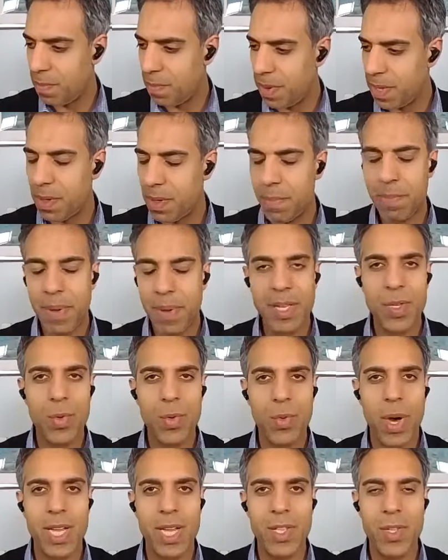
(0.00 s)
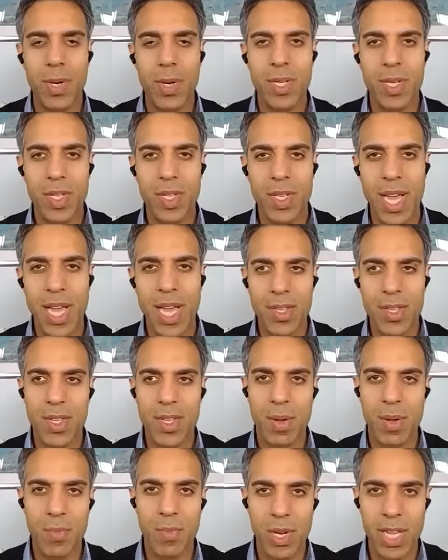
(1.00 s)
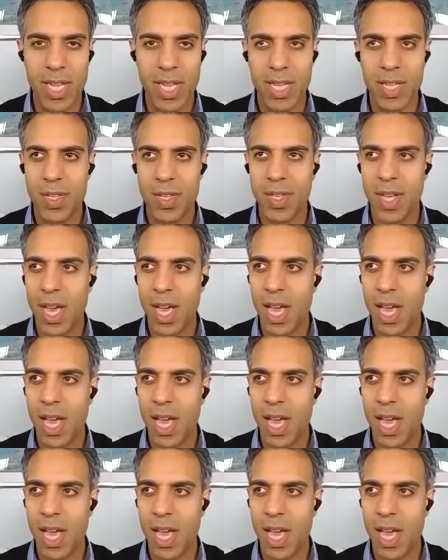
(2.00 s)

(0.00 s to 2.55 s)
but the best way to understand someone is,